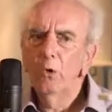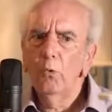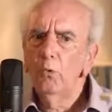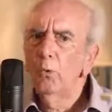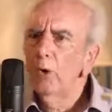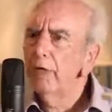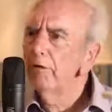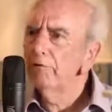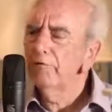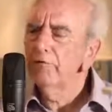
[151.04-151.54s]

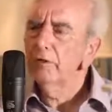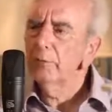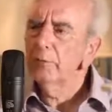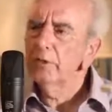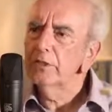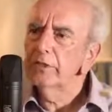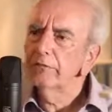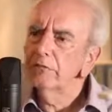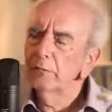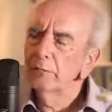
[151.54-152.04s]
Not one of
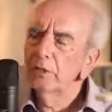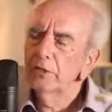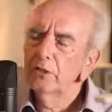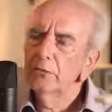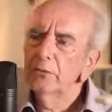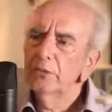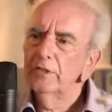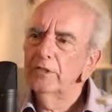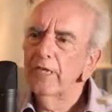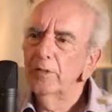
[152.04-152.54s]
them has ever
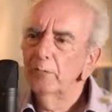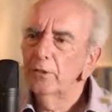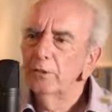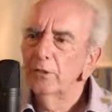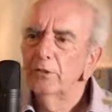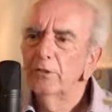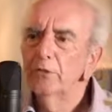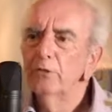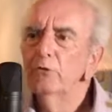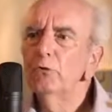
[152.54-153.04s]
been to a
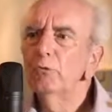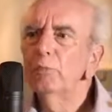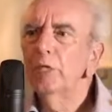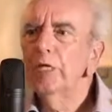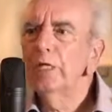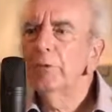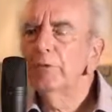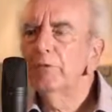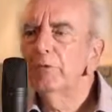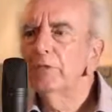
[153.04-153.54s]
tabloid
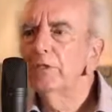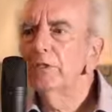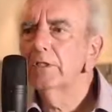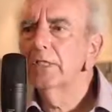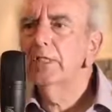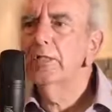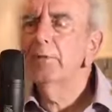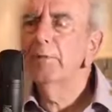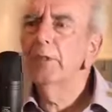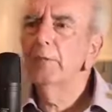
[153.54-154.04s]
newspaper and
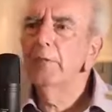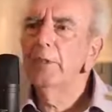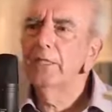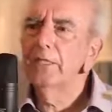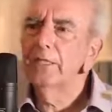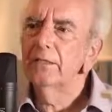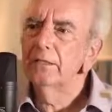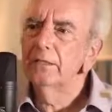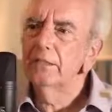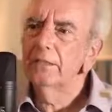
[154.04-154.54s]
said, "Give me $1
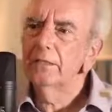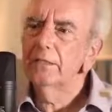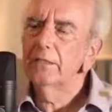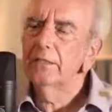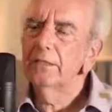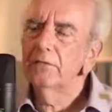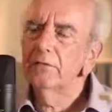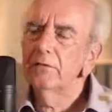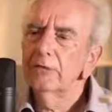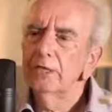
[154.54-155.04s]
million
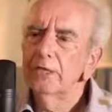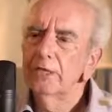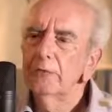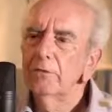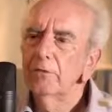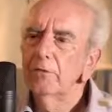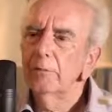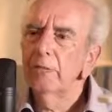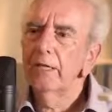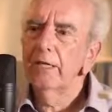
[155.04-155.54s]
and I'll tell
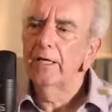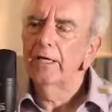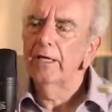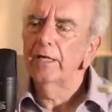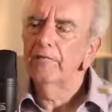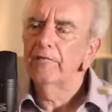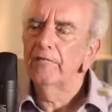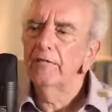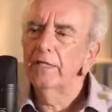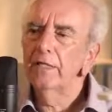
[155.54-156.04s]
you all about how
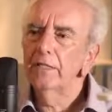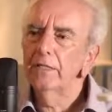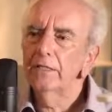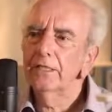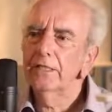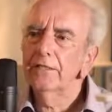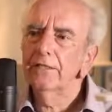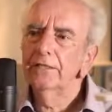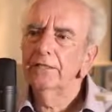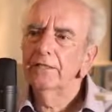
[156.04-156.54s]
they
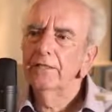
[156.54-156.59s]
faked it."